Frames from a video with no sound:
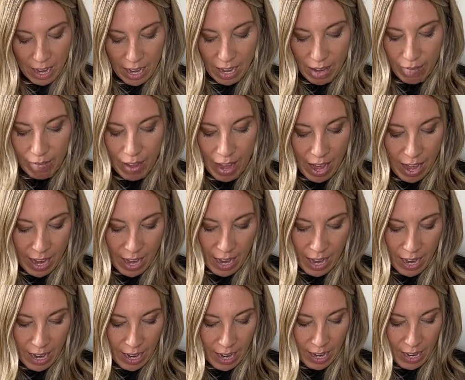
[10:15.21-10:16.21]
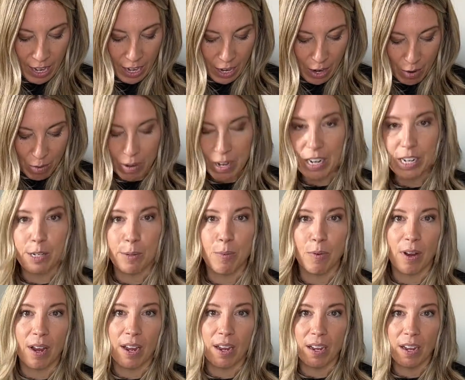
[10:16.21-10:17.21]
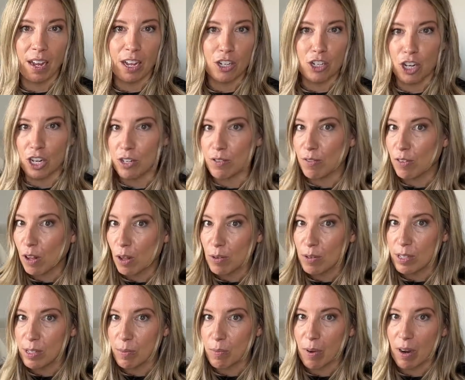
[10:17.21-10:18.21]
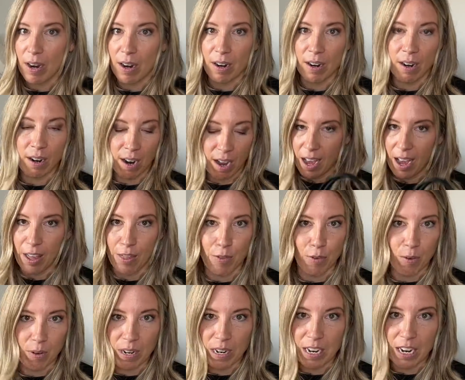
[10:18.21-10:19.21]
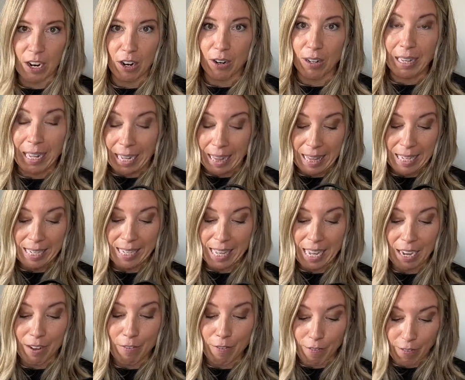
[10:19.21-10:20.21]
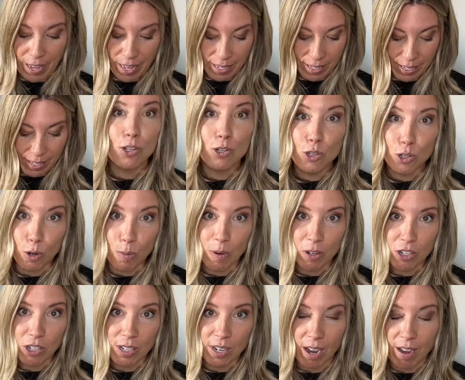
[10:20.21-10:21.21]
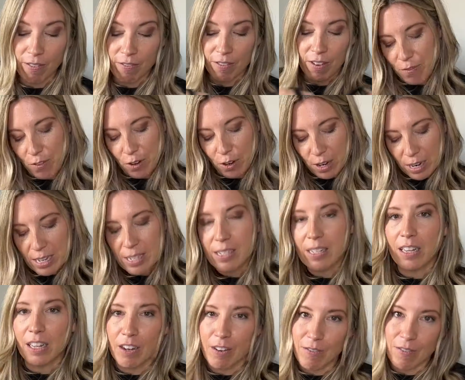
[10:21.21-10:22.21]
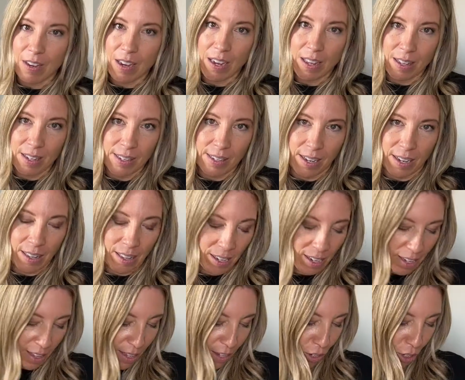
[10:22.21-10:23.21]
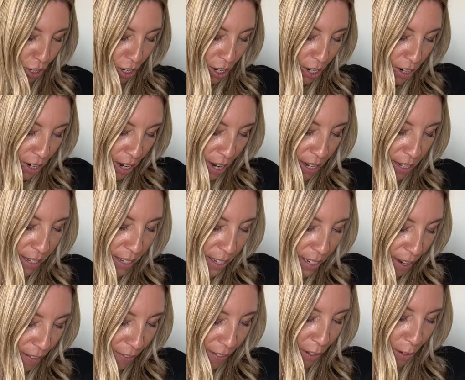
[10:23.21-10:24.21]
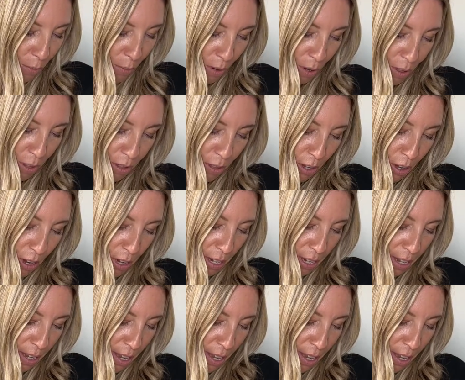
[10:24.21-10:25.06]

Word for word: if I, you know, need to bring a change of clothes somewhere, I throw it in here. Like this thing fits so much stuff. There is Clare V in the sale again this year. It's definitely worth a look.